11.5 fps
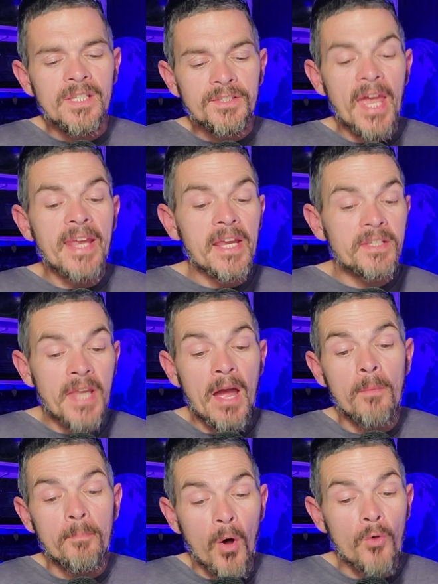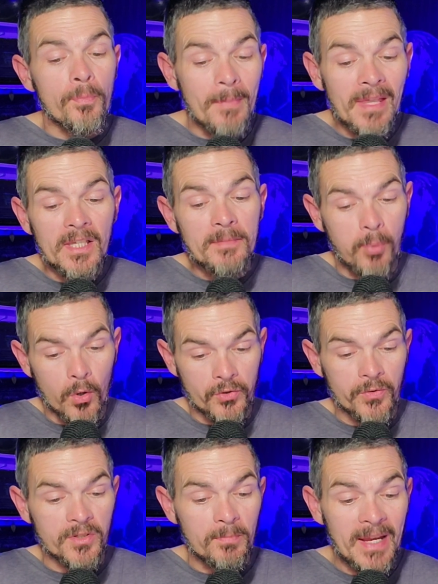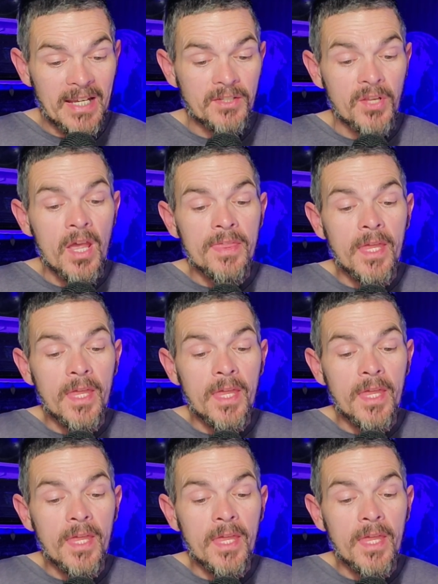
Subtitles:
Taking down both Milley portraits means